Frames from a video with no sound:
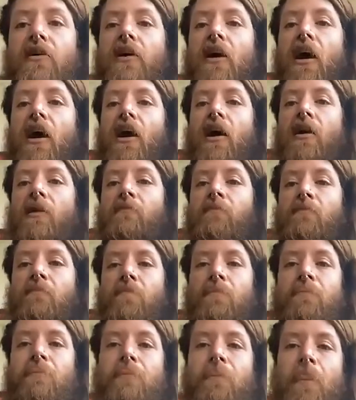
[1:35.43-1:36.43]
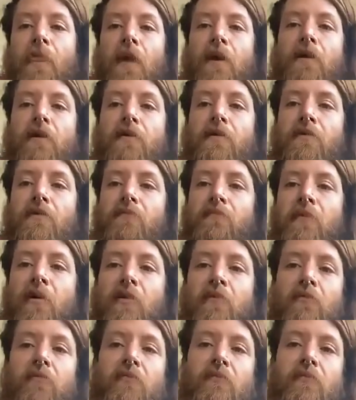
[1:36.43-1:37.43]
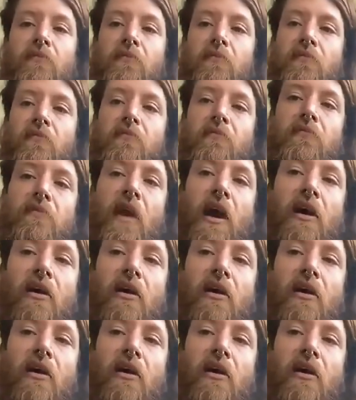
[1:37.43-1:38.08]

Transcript: But yeah,